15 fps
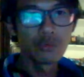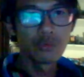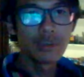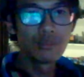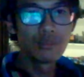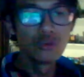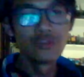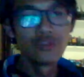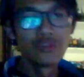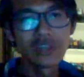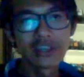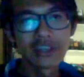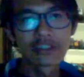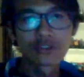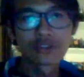we move
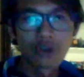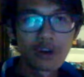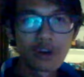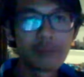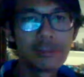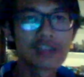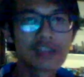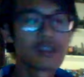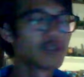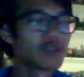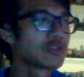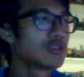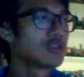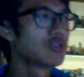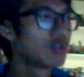inexorably
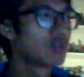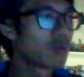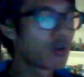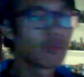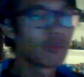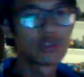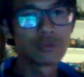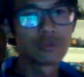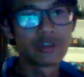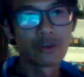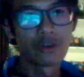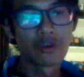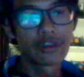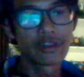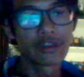closer to the war between the
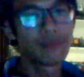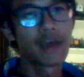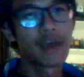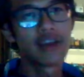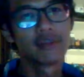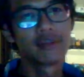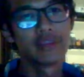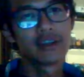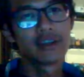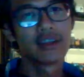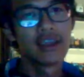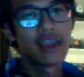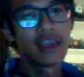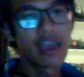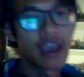Northern Bannermen
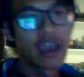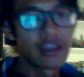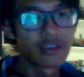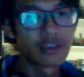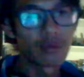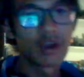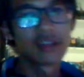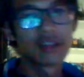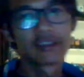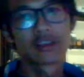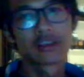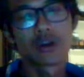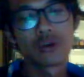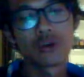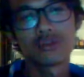and the
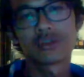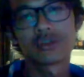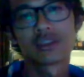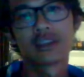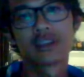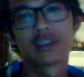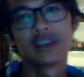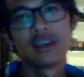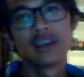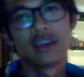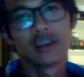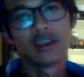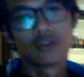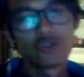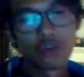Wildling host.
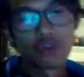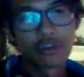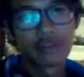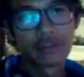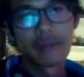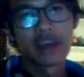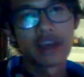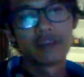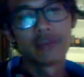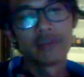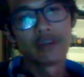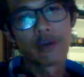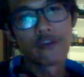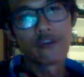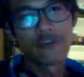Northern
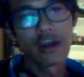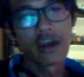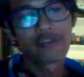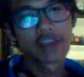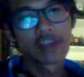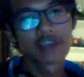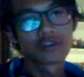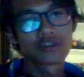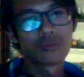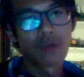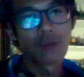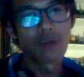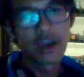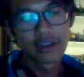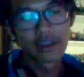Bannermen, about 5,000,
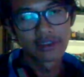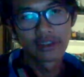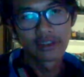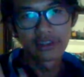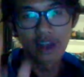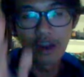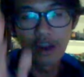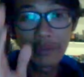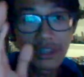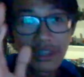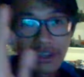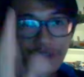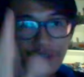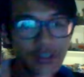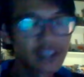while the army
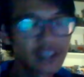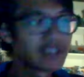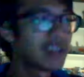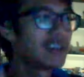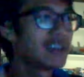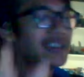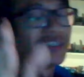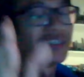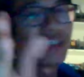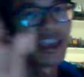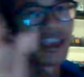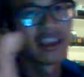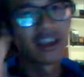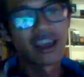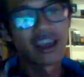that defeated Stannis,
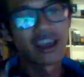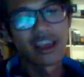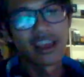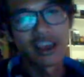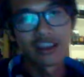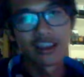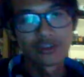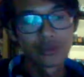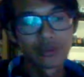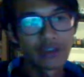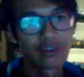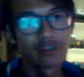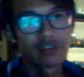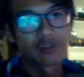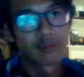and as we have
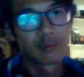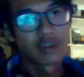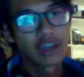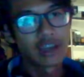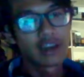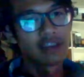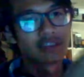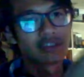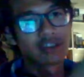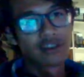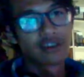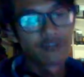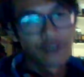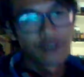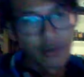heard from Brienne, has
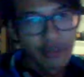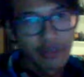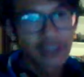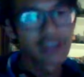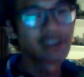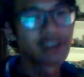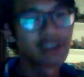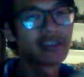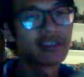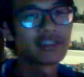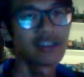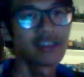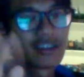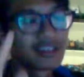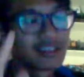confirmed the kill that
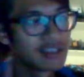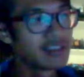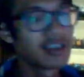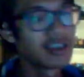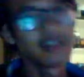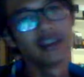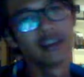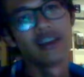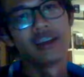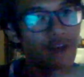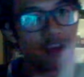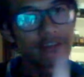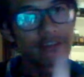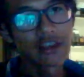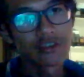Stannis is dead.
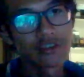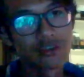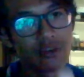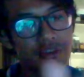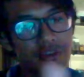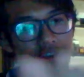5,000